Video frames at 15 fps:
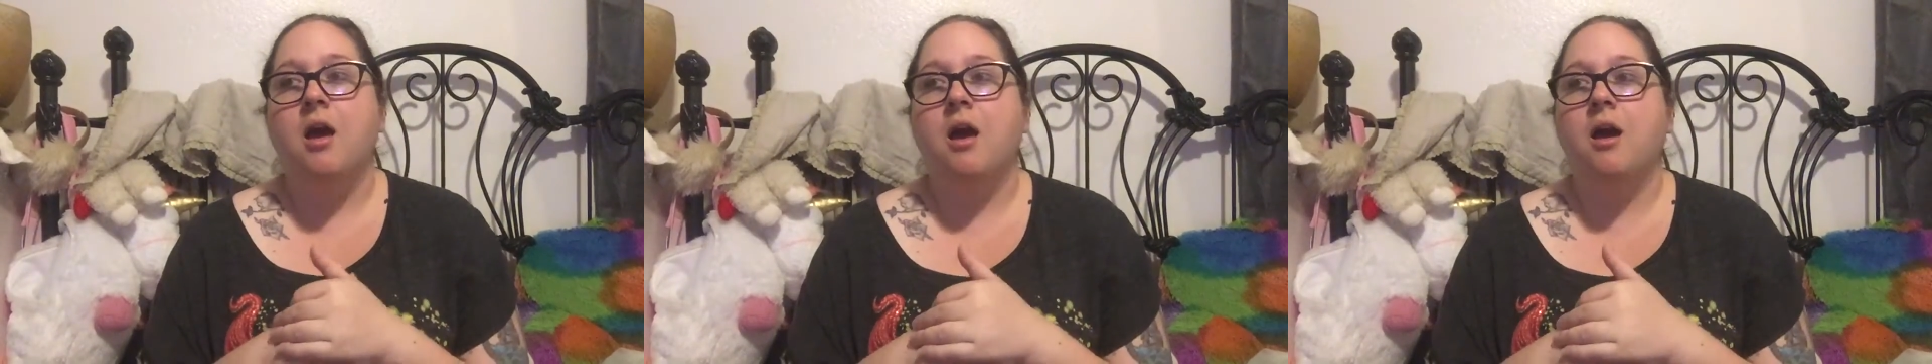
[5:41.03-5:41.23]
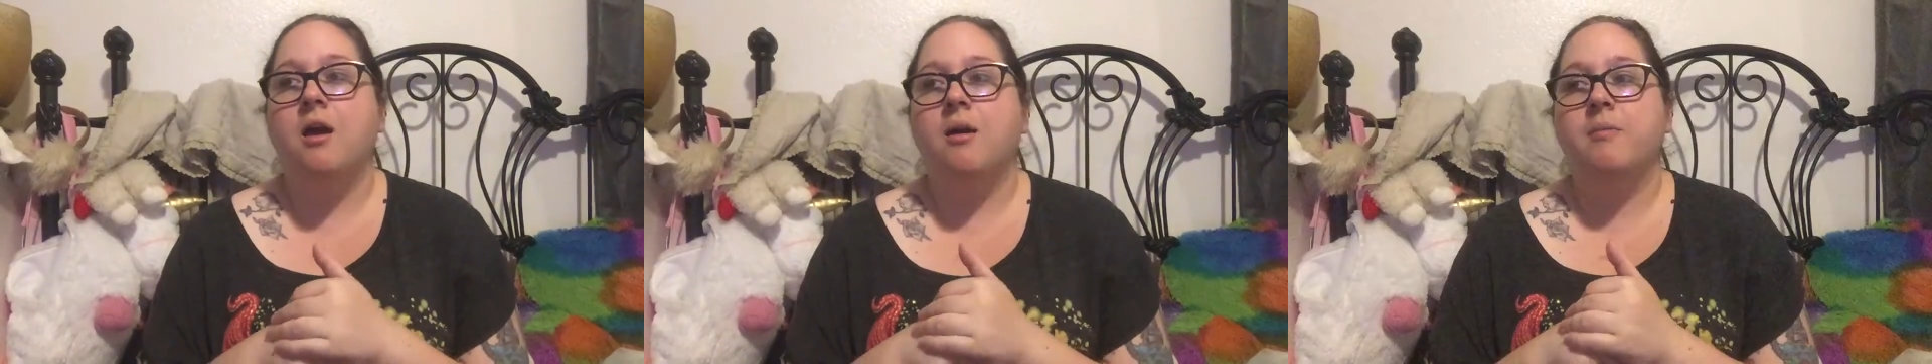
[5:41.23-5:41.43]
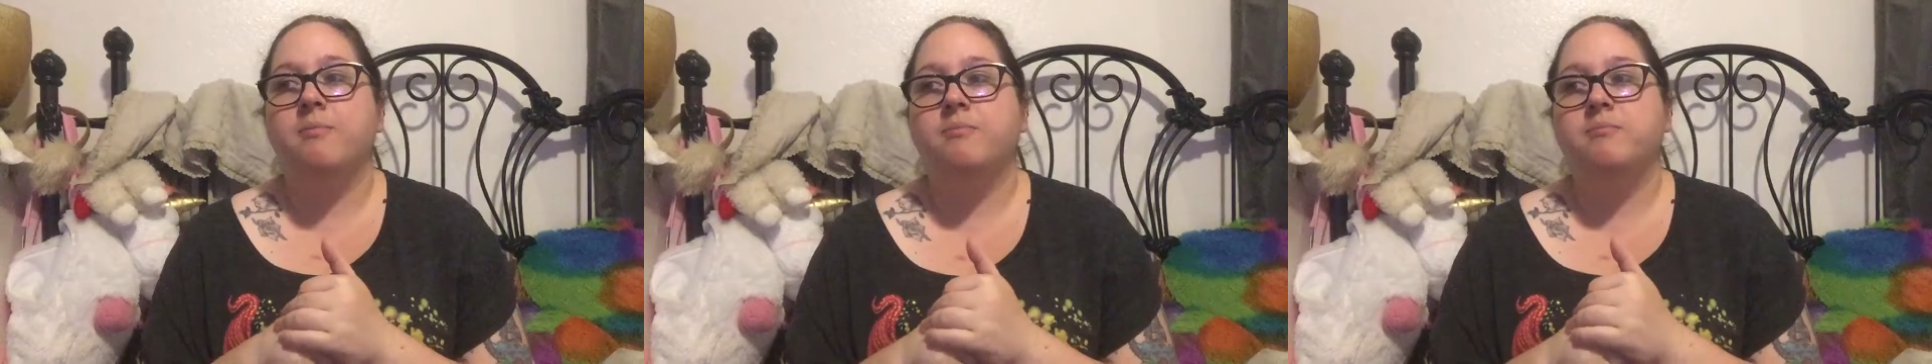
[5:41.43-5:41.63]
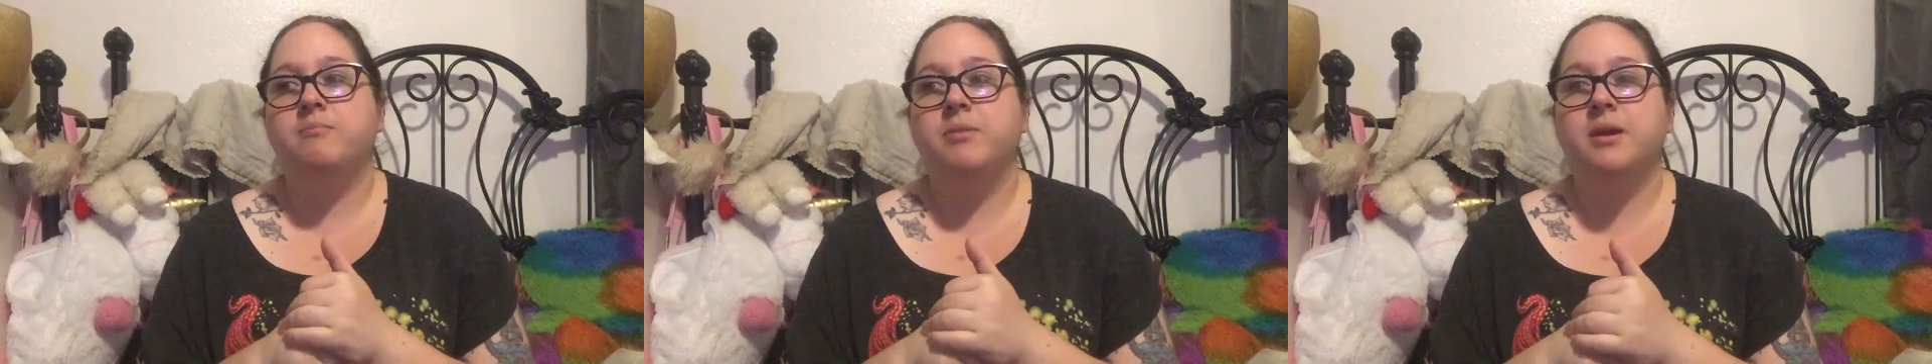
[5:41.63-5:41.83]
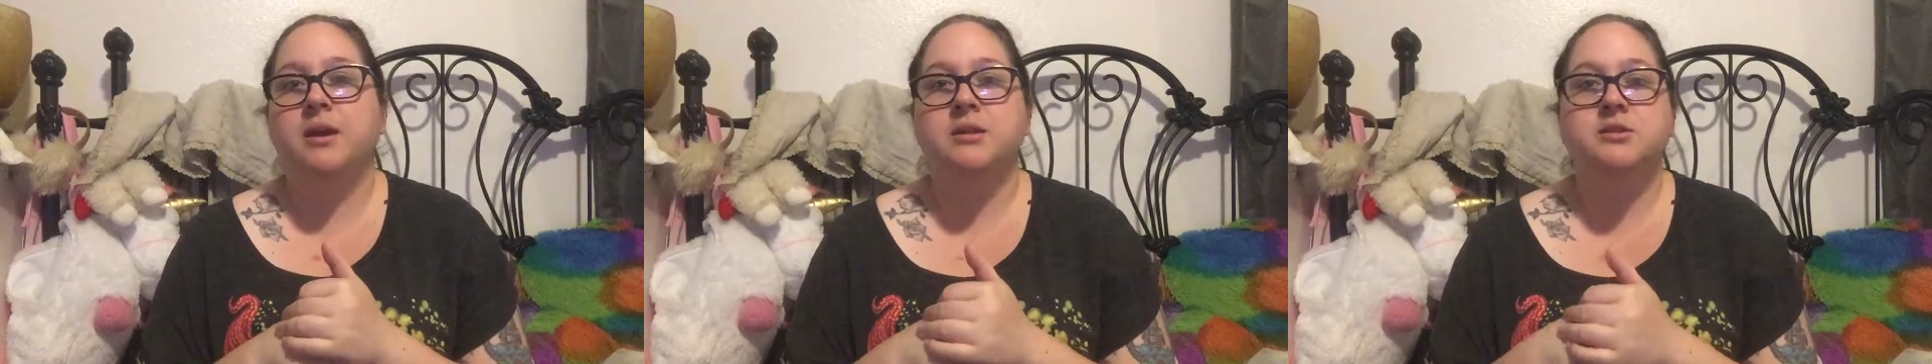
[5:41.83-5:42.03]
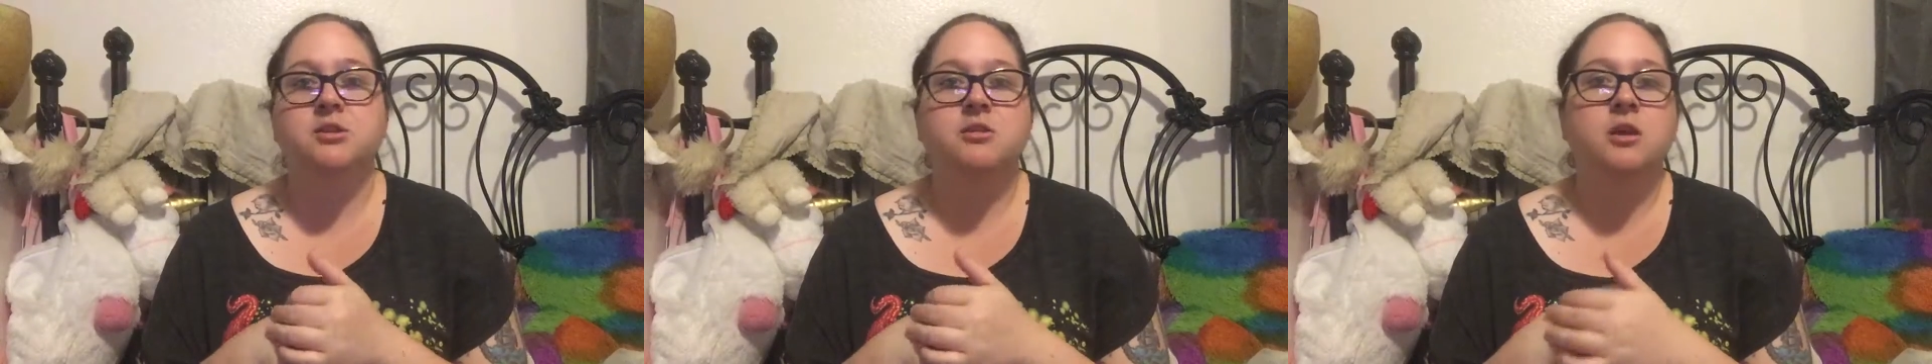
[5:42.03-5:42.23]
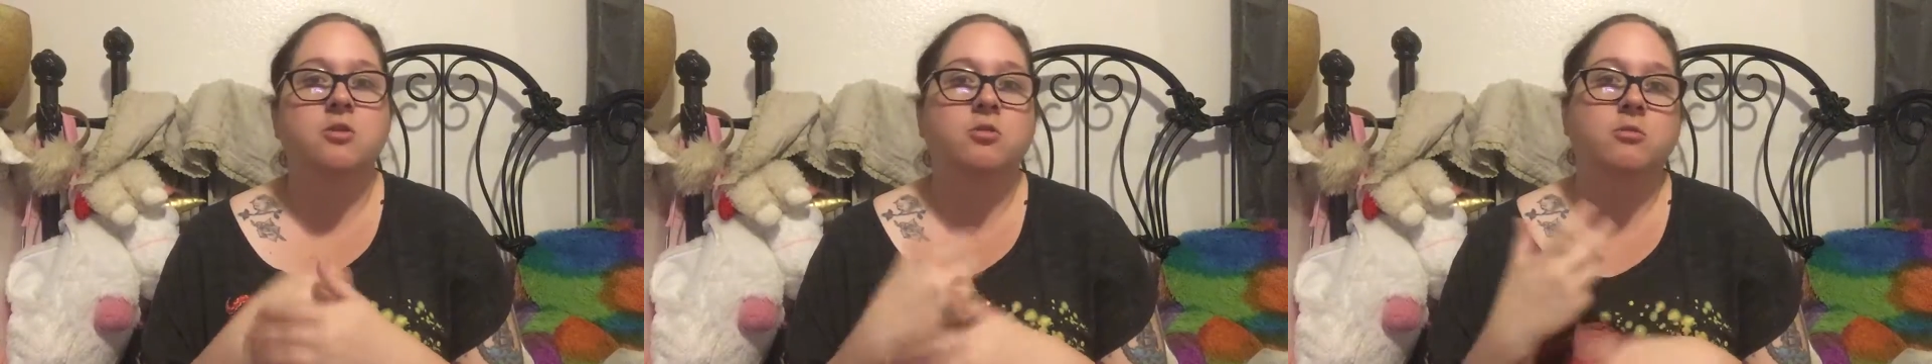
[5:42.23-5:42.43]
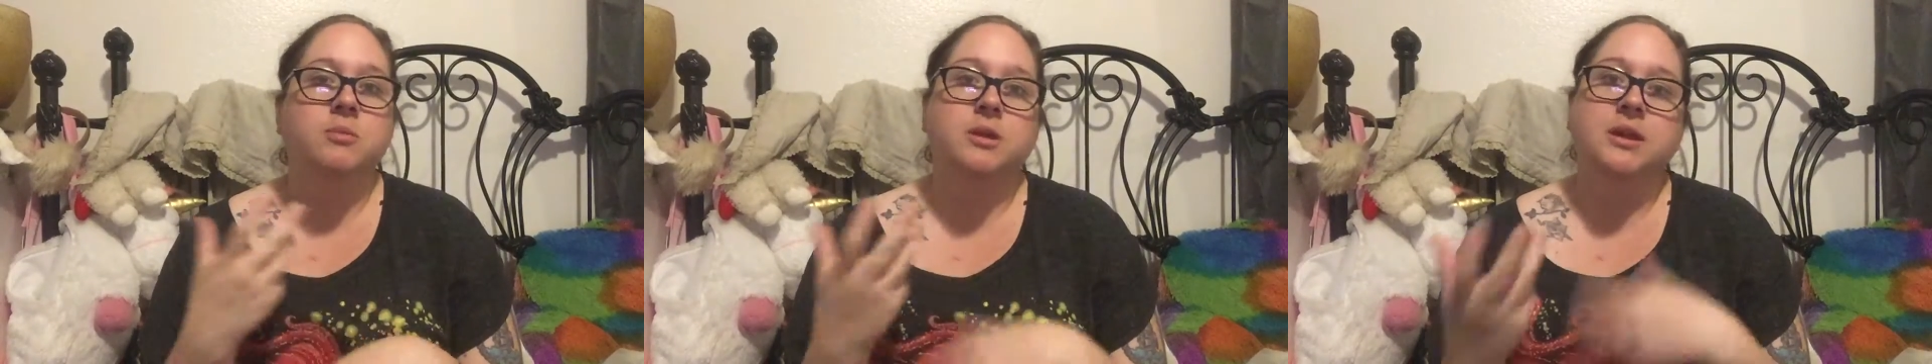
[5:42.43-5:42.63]
um, because you're not
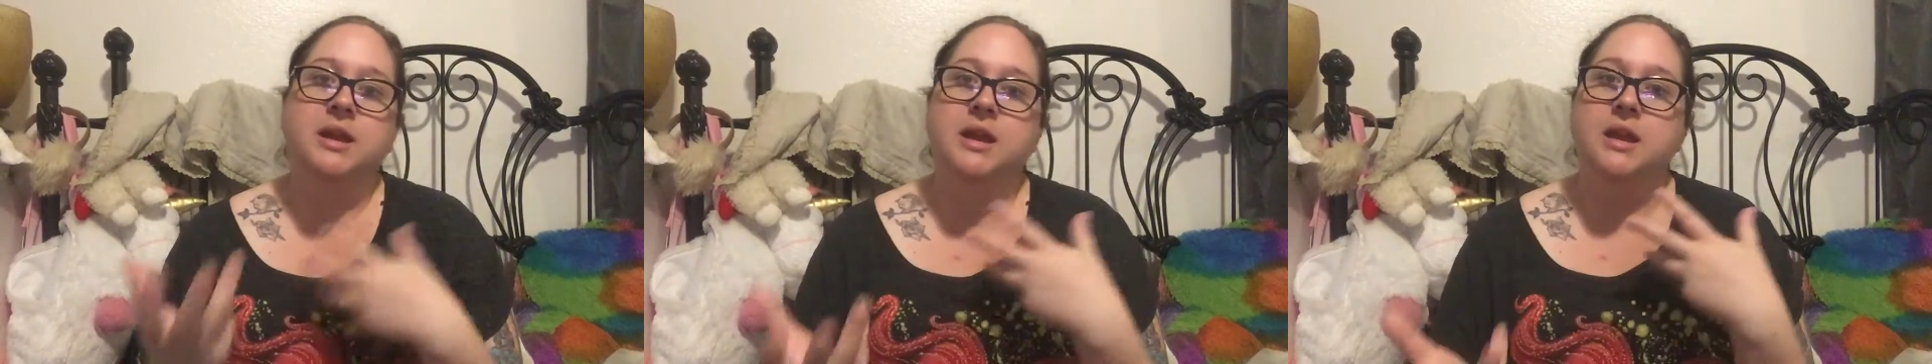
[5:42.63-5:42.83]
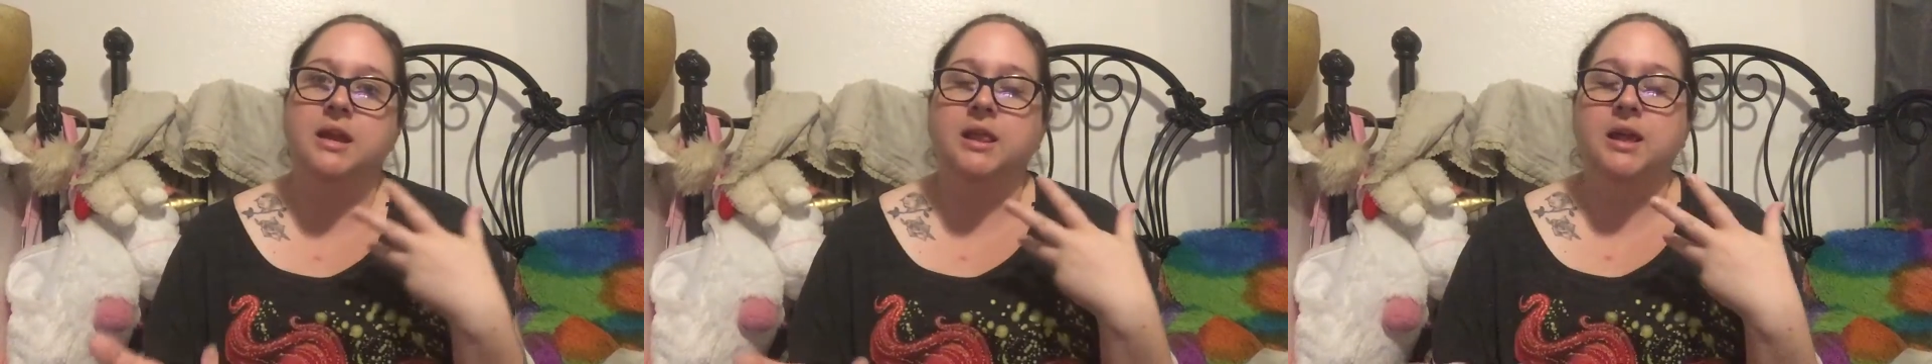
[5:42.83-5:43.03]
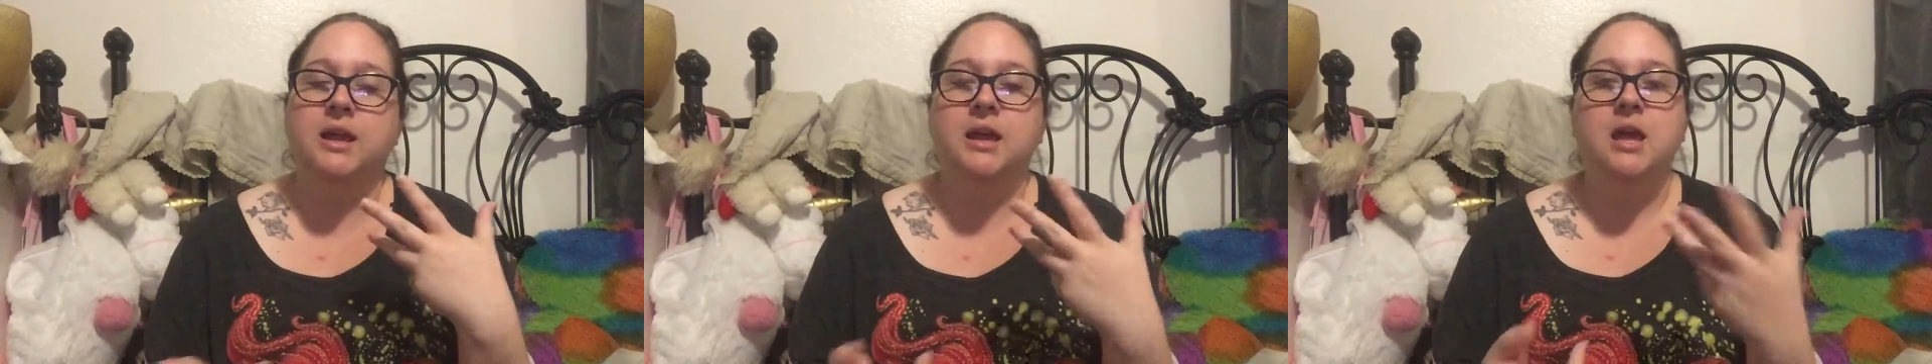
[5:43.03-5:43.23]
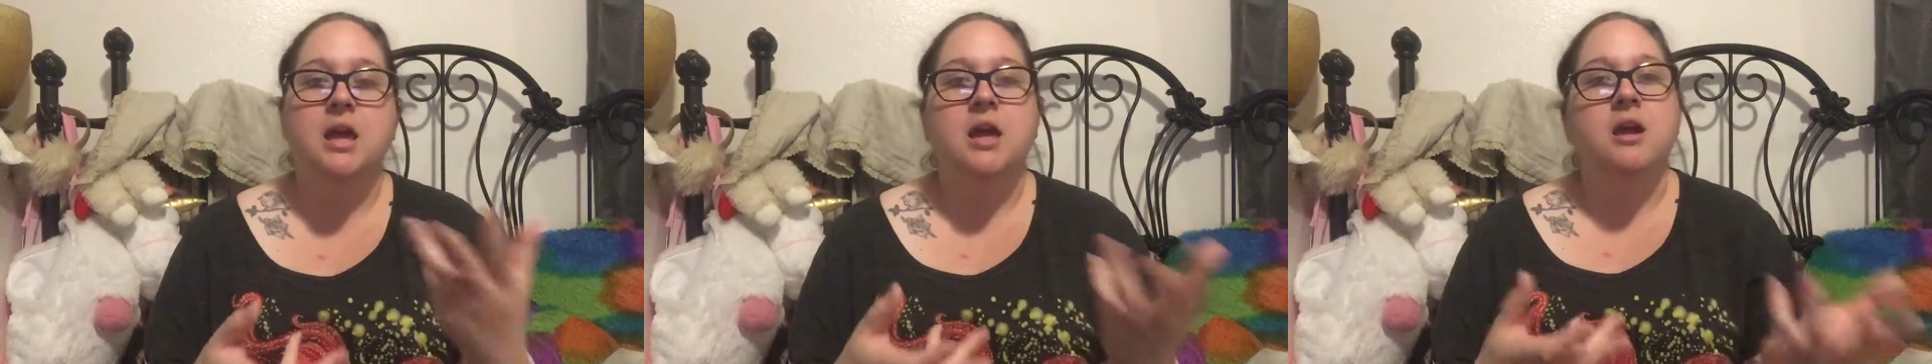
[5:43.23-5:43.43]
normally getting like